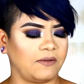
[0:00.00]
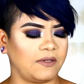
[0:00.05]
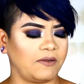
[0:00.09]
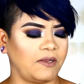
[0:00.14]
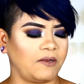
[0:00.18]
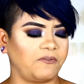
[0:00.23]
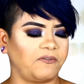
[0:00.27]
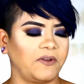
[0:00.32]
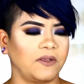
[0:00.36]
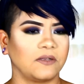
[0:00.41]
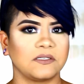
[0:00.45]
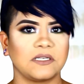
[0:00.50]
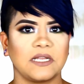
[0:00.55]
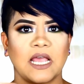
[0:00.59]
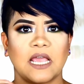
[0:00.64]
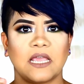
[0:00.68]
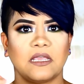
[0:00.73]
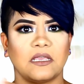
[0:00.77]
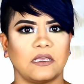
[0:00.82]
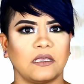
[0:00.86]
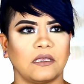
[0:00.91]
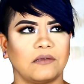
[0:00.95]
It feels
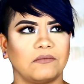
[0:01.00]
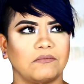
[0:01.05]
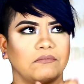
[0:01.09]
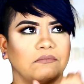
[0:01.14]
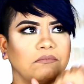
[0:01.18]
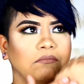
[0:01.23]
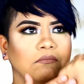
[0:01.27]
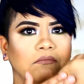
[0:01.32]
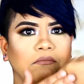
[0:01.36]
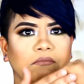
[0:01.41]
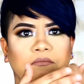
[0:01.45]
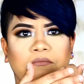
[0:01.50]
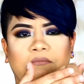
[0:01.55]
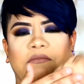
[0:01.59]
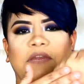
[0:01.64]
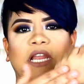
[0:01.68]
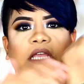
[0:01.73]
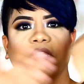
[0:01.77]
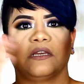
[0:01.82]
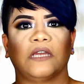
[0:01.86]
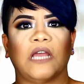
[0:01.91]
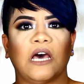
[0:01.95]
like
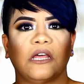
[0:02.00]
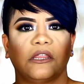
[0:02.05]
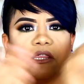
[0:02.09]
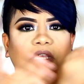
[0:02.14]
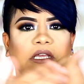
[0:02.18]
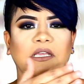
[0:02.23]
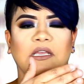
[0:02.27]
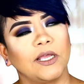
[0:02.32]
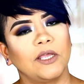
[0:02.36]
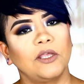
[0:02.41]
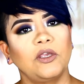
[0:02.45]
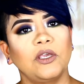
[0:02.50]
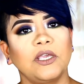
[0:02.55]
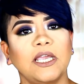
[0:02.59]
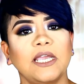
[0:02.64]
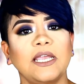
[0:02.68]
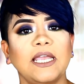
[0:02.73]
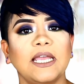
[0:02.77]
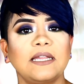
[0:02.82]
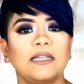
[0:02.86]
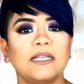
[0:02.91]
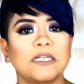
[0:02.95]
nothing. You
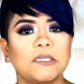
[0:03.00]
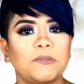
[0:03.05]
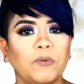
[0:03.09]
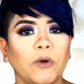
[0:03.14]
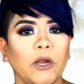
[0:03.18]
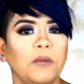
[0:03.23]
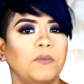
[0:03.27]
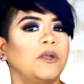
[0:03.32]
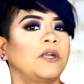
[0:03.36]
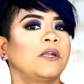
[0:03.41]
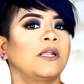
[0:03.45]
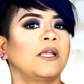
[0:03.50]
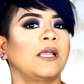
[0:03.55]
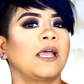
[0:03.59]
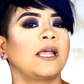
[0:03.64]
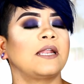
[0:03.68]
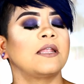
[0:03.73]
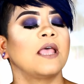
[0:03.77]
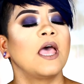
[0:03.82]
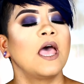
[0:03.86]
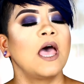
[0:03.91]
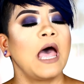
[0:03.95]
can get this primer
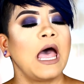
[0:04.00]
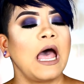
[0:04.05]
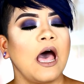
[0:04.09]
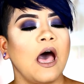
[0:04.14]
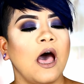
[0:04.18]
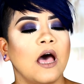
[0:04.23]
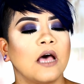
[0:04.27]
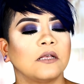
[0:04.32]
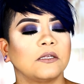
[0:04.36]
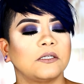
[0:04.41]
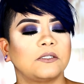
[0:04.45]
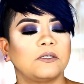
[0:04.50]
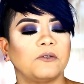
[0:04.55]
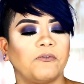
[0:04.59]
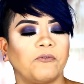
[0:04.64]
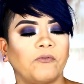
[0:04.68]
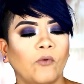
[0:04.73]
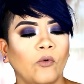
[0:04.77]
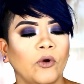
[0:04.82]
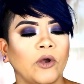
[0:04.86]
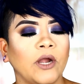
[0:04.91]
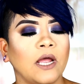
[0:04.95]
at
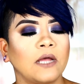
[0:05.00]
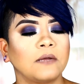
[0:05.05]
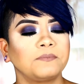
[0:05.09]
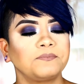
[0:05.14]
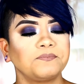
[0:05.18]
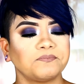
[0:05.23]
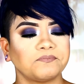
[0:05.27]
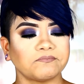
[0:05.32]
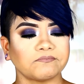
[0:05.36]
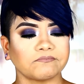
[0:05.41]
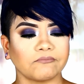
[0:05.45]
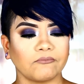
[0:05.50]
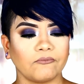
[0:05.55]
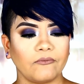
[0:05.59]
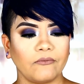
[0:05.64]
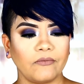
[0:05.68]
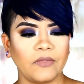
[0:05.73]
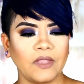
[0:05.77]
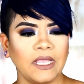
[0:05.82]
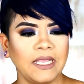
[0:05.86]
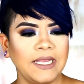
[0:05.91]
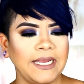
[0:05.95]
Sephora
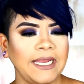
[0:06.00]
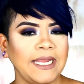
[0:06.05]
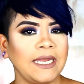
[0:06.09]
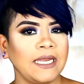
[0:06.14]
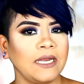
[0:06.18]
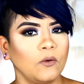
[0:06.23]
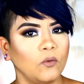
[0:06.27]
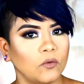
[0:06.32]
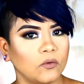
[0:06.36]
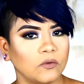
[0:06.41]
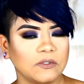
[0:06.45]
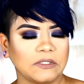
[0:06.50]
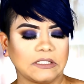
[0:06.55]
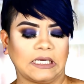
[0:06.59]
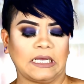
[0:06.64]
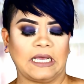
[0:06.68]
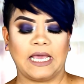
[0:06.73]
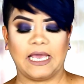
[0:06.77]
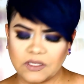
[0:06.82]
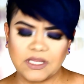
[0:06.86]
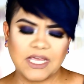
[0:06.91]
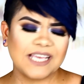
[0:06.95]
and Ulta.
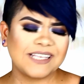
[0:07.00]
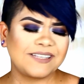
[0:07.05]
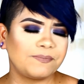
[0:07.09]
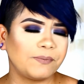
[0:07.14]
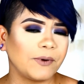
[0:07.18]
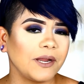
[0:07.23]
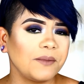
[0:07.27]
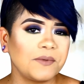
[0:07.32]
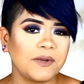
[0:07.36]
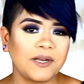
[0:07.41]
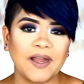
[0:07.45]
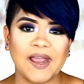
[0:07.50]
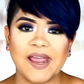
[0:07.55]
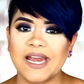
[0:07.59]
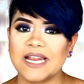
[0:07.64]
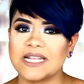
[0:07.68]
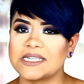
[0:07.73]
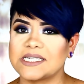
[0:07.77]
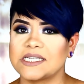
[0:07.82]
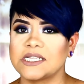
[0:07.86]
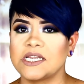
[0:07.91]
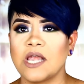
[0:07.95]
But this primer, it
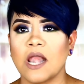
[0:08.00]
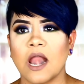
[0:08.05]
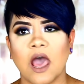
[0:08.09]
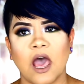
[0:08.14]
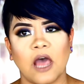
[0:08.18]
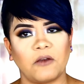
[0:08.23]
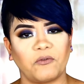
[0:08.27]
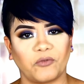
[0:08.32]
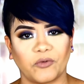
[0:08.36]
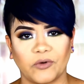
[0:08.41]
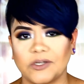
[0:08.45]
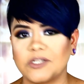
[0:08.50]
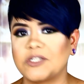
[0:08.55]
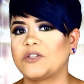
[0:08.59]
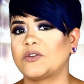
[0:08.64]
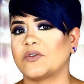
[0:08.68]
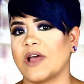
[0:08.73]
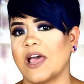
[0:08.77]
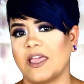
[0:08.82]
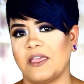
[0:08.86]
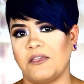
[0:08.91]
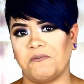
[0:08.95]
is not for
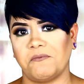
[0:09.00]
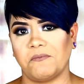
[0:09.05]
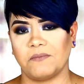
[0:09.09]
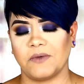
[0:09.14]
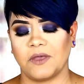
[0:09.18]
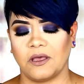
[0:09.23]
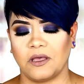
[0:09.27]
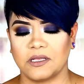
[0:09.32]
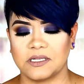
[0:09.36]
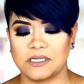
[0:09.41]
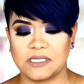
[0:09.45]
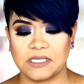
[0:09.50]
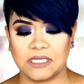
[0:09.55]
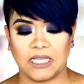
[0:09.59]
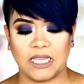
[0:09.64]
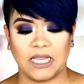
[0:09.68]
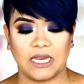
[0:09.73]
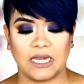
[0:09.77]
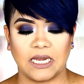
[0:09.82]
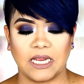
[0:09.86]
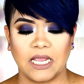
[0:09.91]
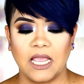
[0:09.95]
dry
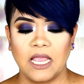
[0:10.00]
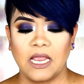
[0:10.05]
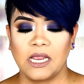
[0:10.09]
skin.